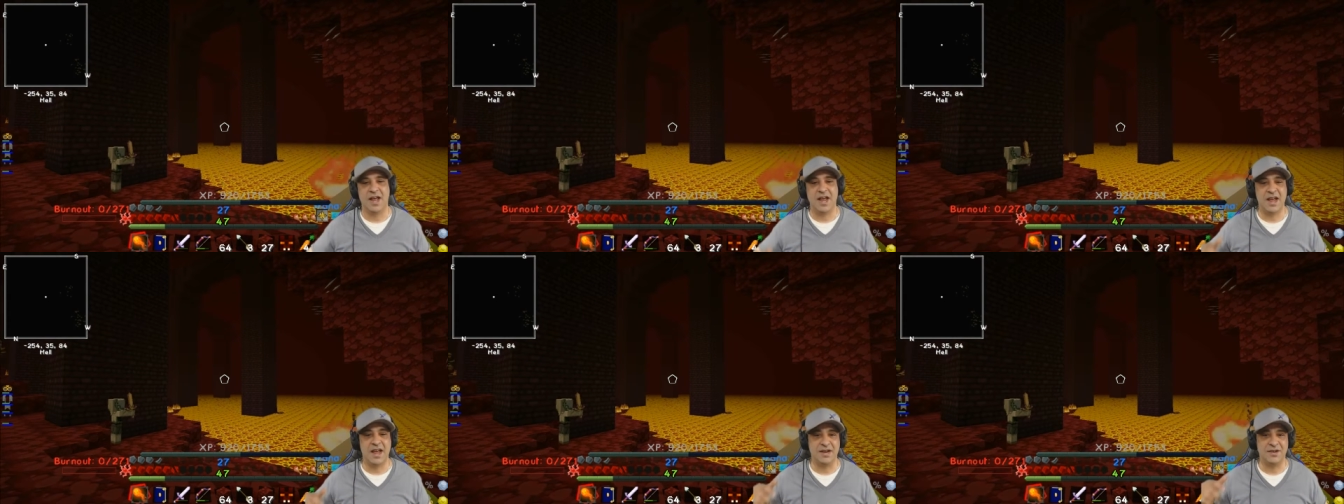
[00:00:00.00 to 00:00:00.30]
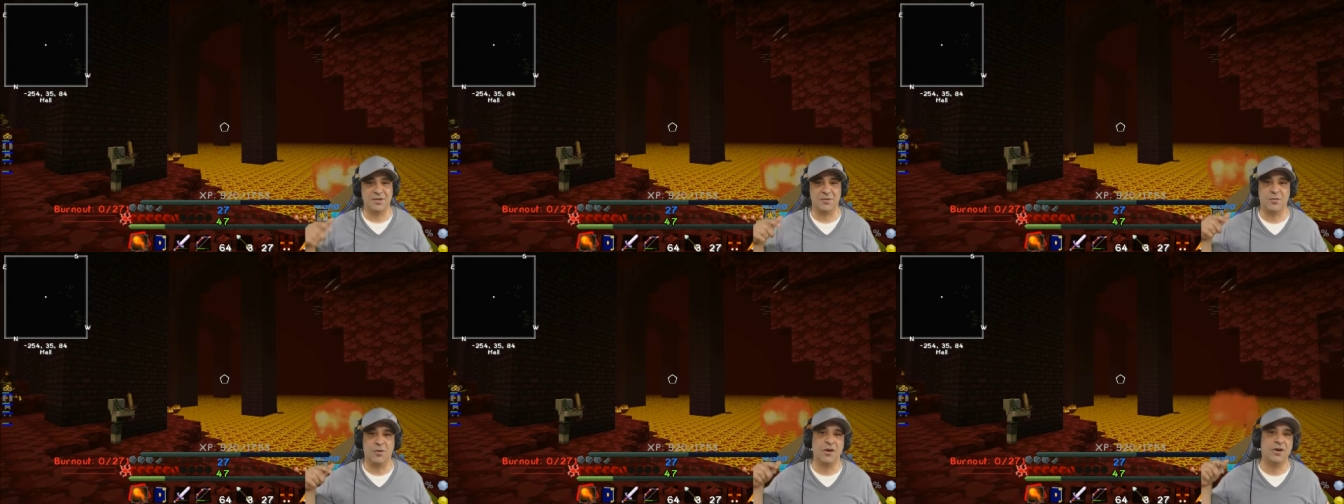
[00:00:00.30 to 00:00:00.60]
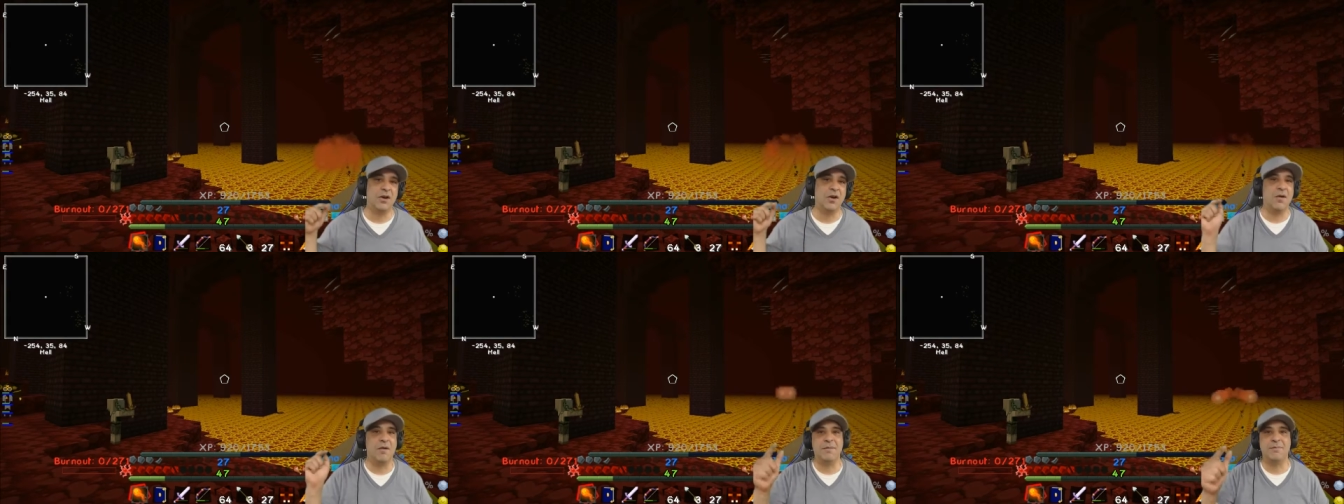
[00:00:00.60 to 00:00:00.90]
And we're
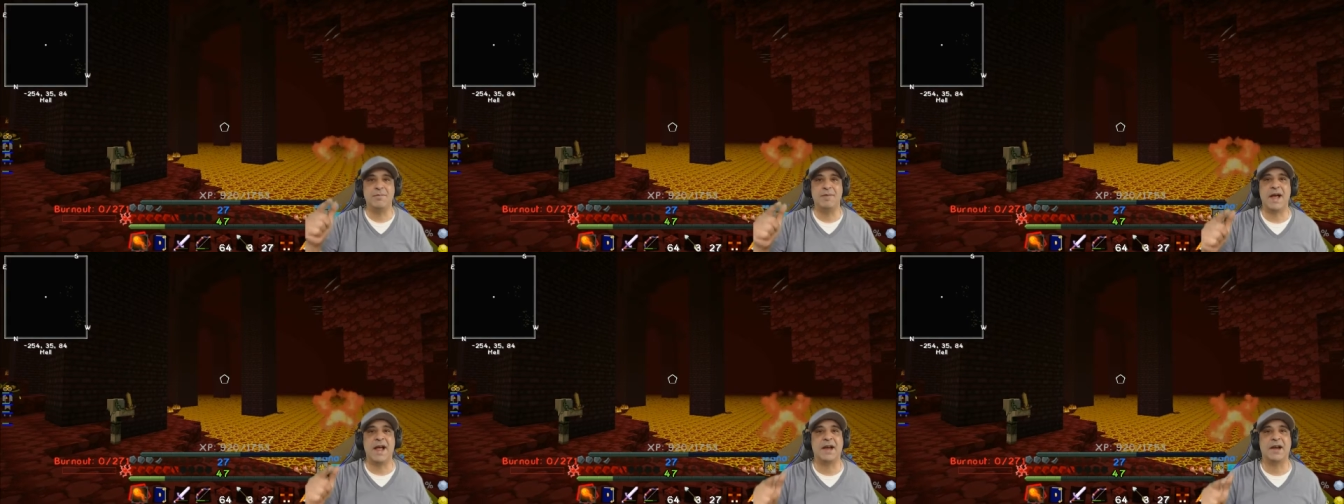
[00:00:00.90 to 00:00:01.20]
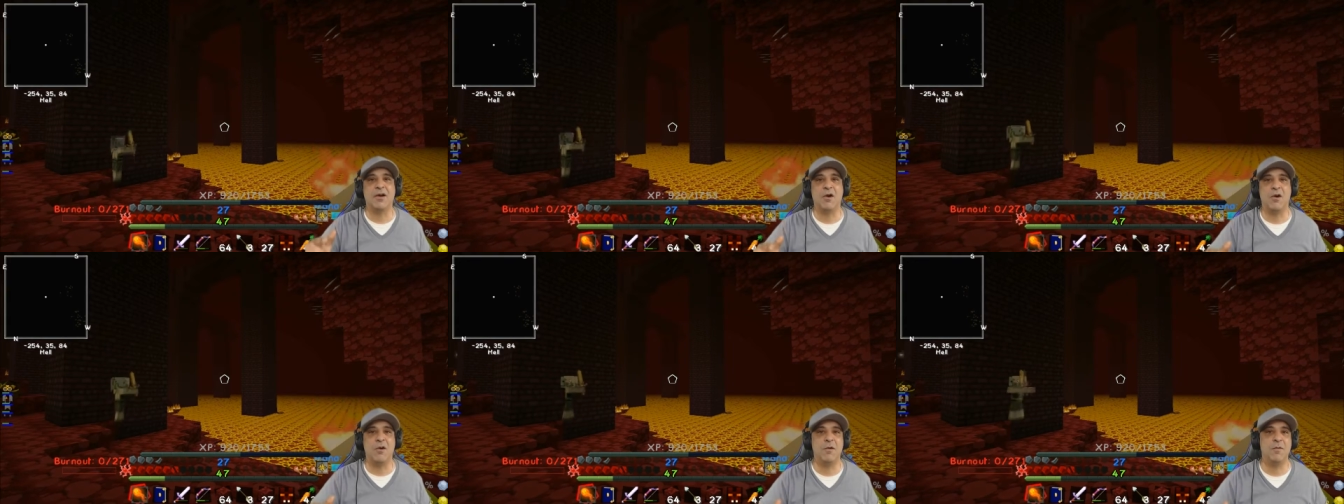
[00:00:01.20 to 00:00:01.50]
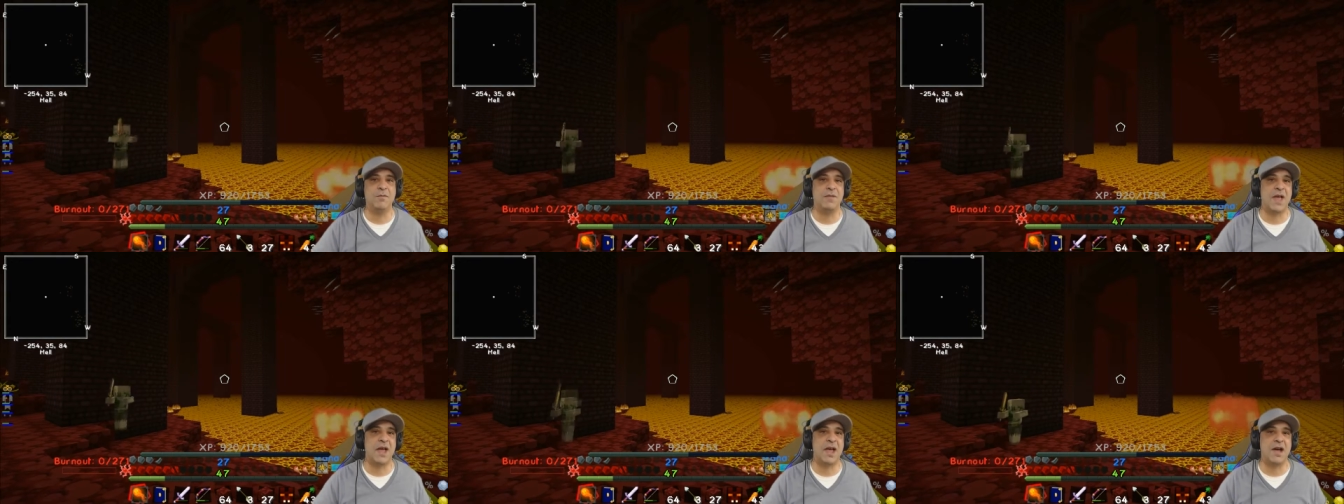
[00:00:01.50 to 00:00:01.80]
going back
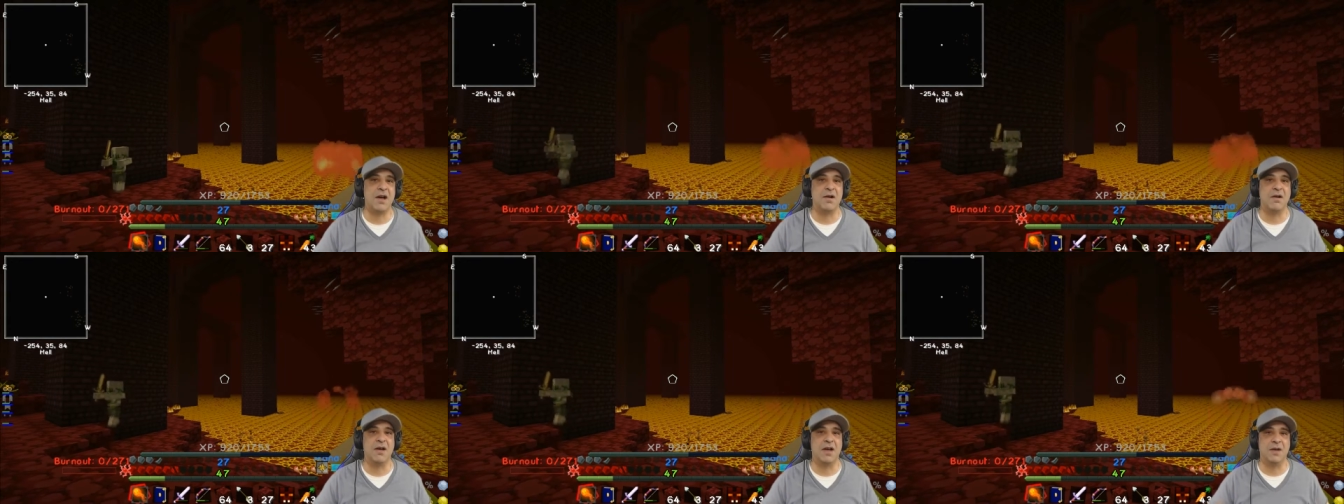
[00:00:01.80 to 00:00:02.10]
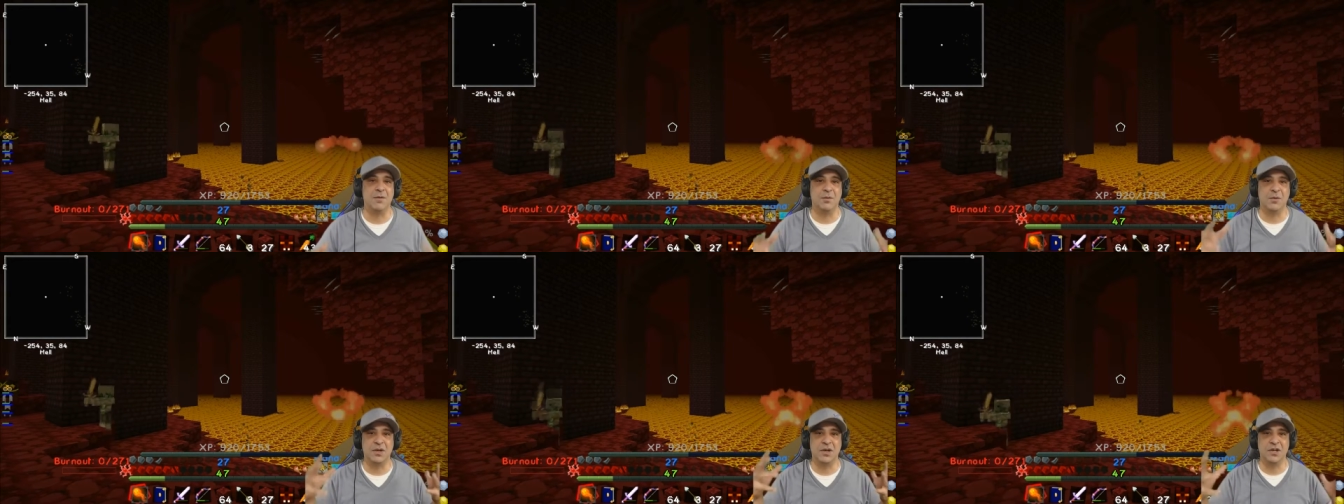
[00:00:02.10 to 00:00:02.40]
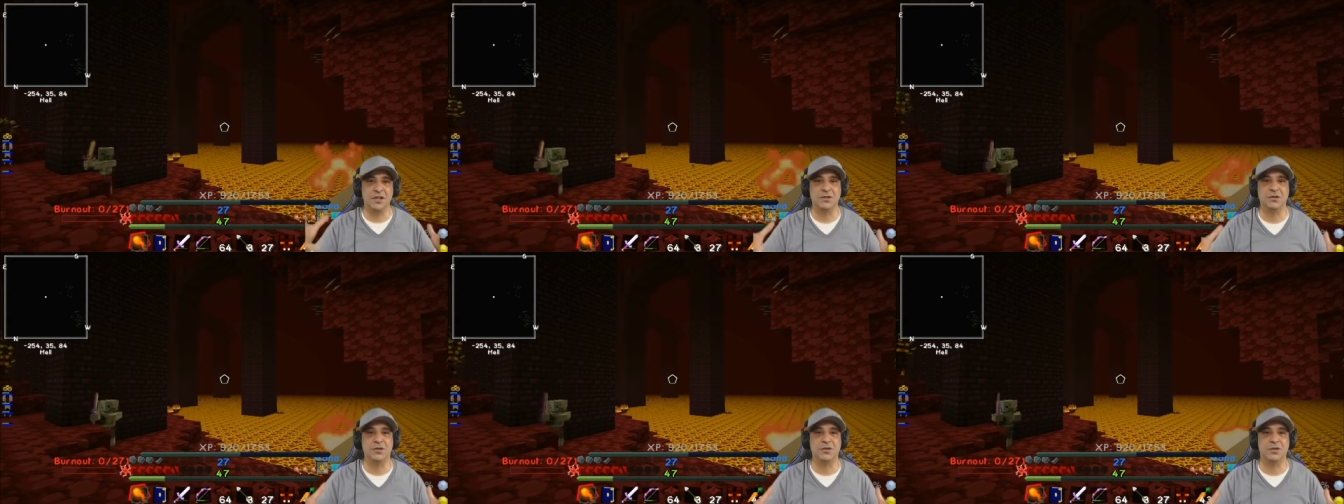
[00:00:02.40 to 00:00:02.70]
home now, and we're
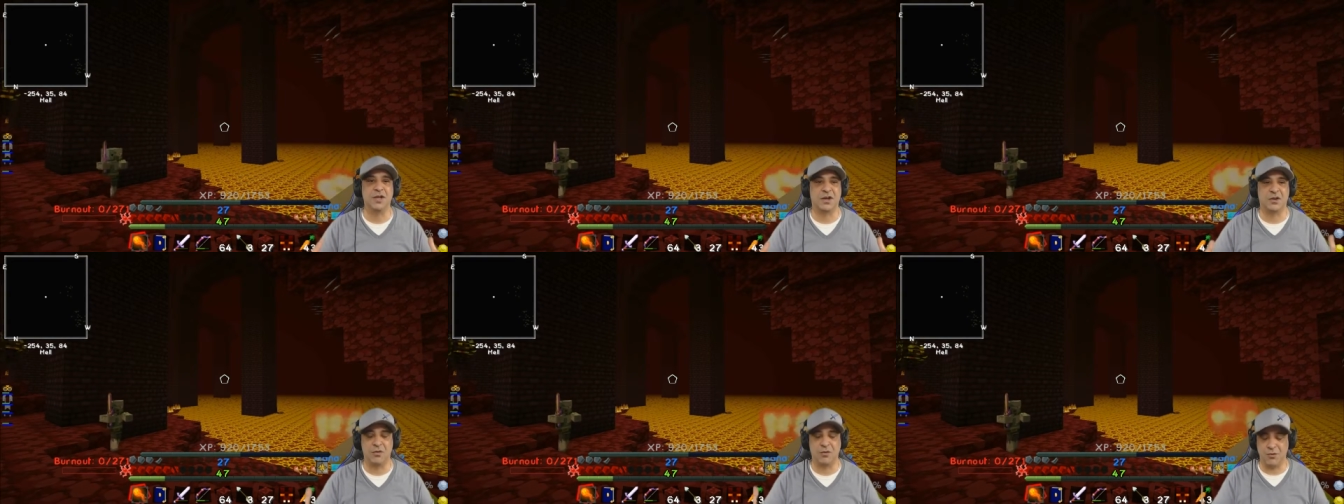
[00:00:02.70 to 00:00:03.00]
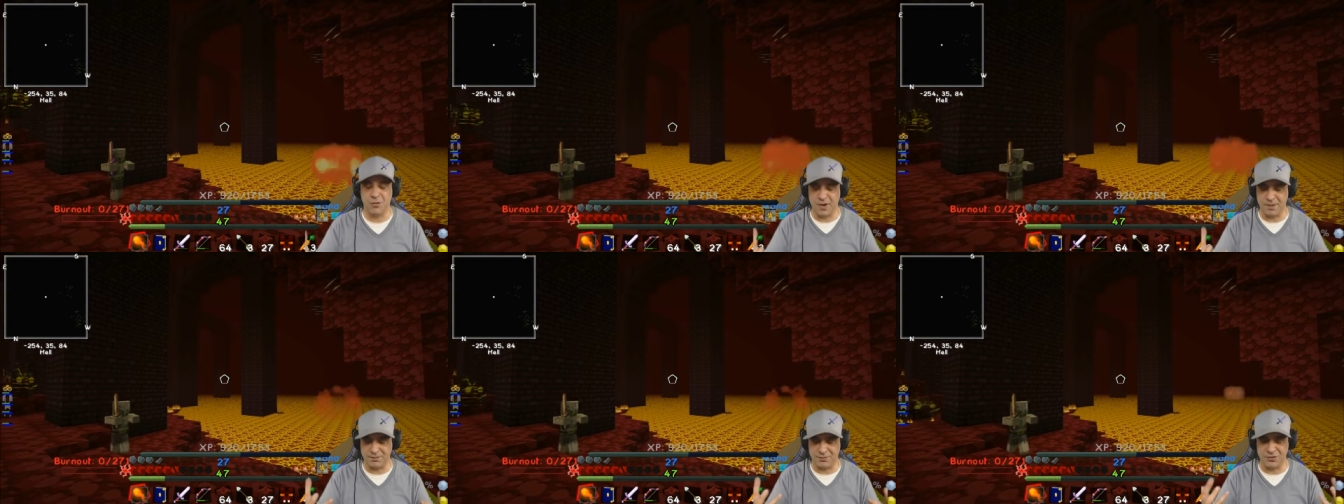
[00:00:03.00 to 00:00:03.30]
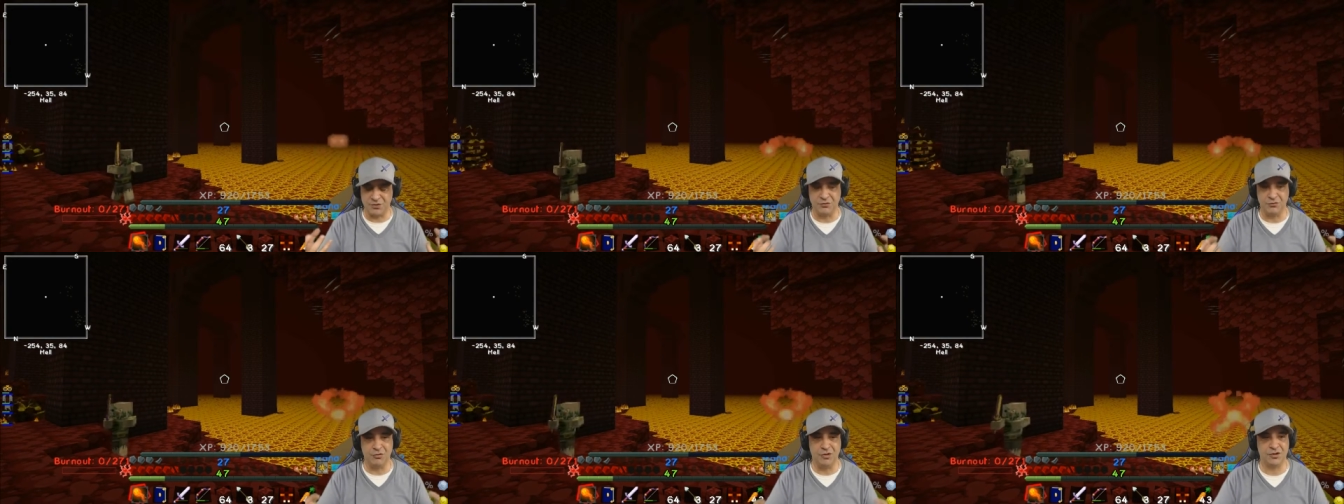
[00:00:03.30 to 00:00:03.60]
gonna do the
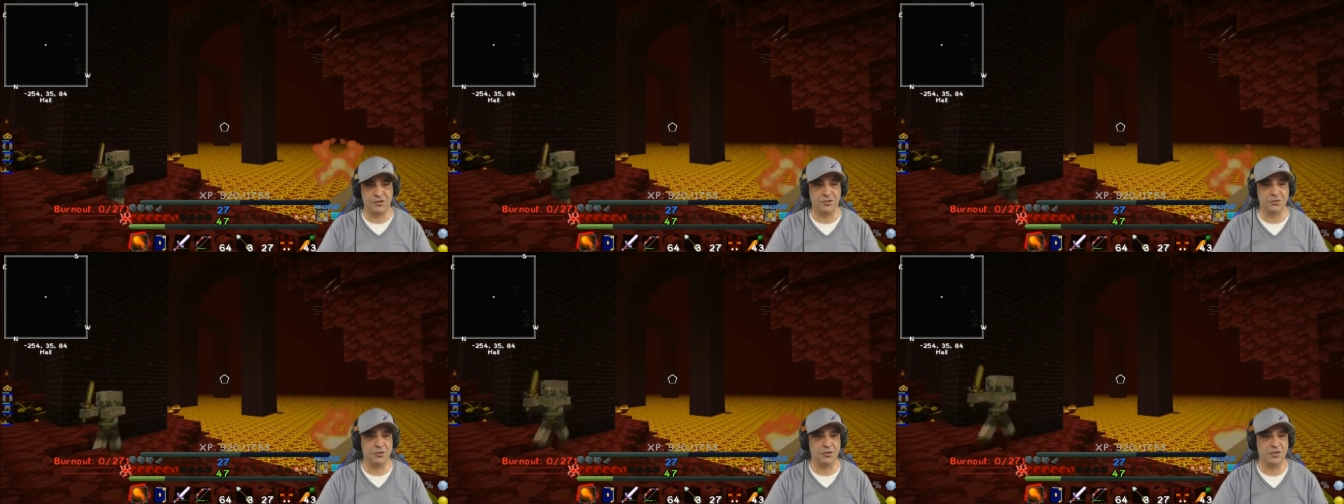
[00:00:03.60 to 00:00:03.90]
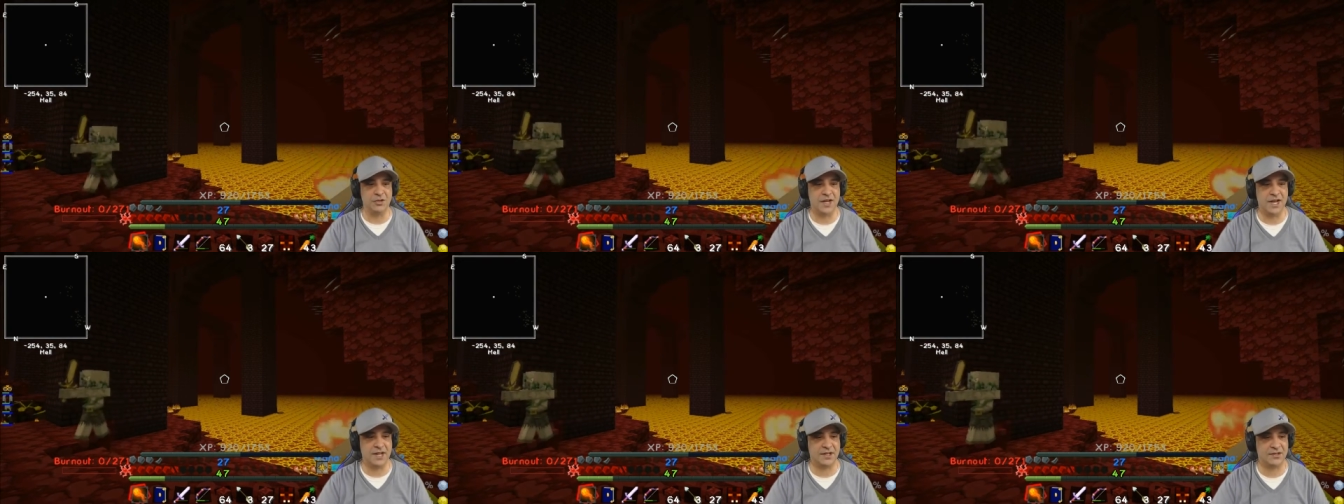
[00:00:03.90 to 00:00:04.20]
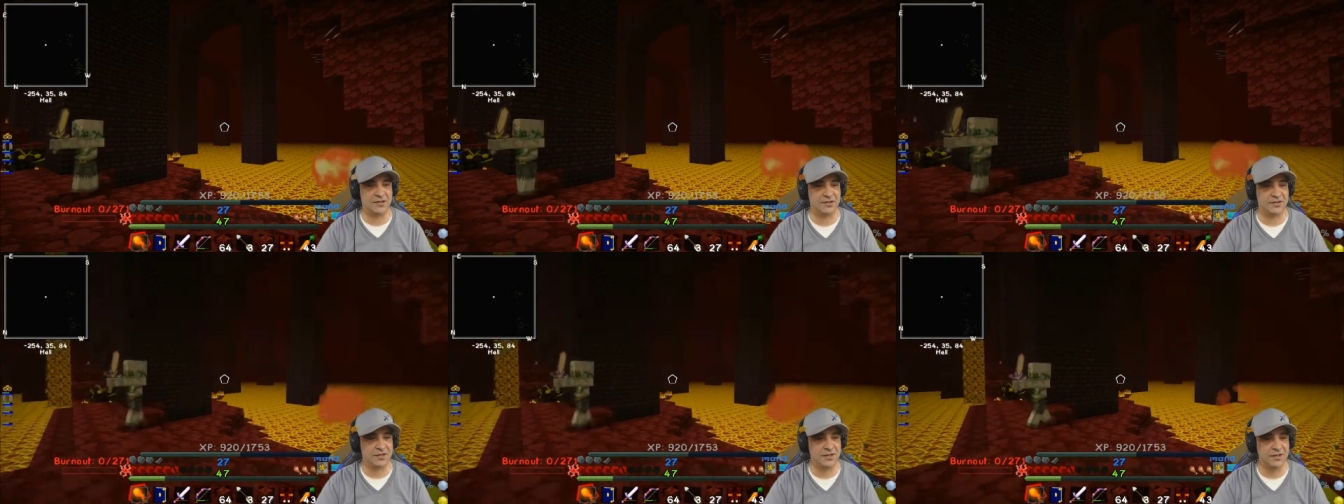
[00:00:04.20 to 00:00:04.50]
corruption ritual
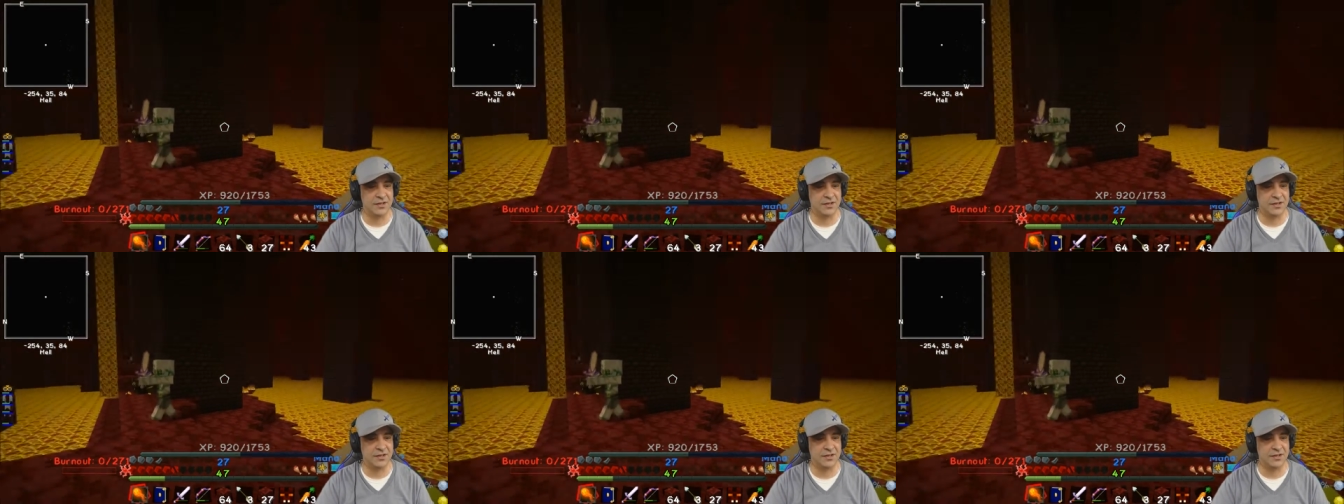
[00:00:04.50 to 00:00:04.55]
next.